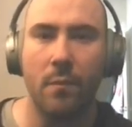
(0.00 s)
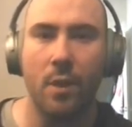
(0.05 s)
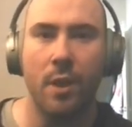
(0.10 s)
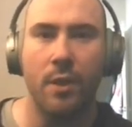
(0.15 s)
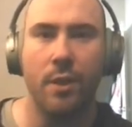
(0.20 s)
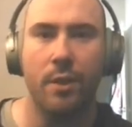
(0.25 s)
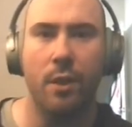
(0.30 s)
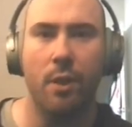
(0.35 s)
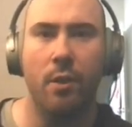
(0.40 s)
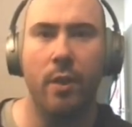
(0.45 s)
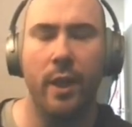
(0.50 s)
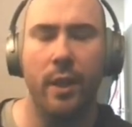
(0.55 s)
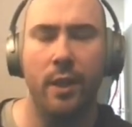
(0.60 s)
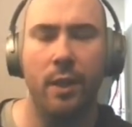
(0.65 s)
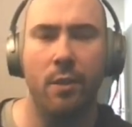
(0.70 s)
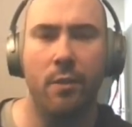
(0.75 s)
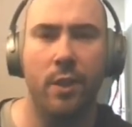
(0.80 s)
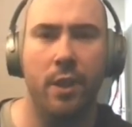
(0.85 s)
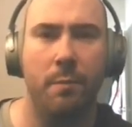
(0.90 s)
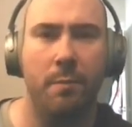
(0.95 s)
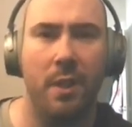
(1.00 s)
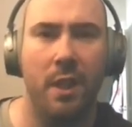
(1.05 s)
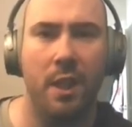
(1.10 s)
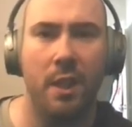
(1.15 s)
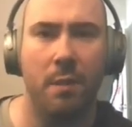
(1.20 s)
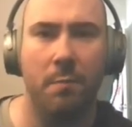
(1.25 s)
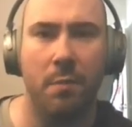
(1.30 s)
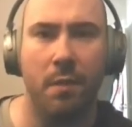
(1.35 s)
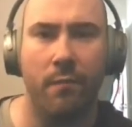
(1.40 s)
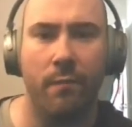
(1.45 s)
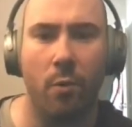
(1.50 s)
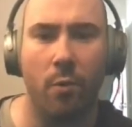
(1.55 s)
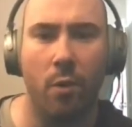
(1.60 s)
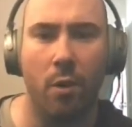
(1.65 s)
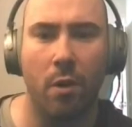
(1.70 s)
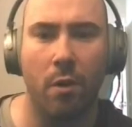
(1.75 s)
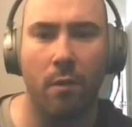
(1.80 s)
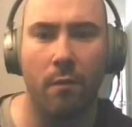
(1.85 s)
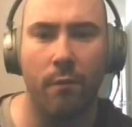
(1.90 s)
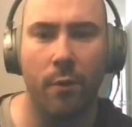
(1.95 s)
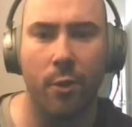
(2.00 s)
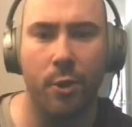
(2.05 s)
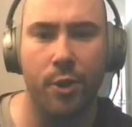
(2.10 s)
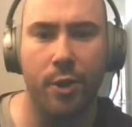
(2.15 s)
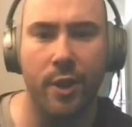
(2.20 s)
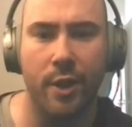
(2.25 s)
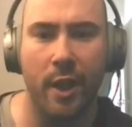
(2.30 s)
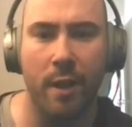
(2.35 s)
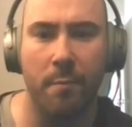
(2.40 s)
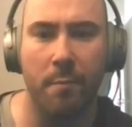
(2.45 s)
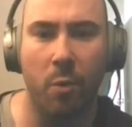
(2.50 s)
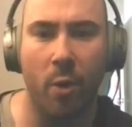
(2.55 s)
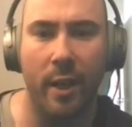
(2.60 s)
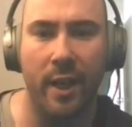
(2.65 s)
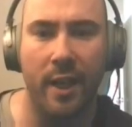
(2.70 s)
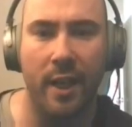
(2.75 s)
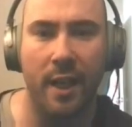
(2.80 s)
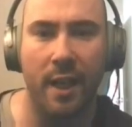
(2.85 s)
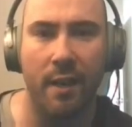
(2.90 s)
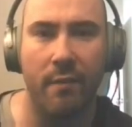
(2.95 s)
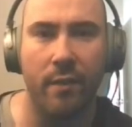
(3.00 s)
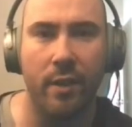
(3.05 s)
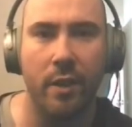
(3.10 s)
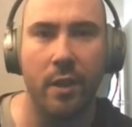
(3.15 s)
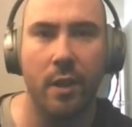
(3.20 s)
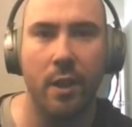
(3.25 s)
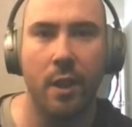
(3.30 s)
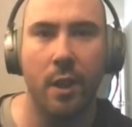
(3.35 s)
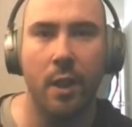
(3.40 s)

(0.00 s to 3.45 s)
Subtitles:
So it used to be before version 10.11,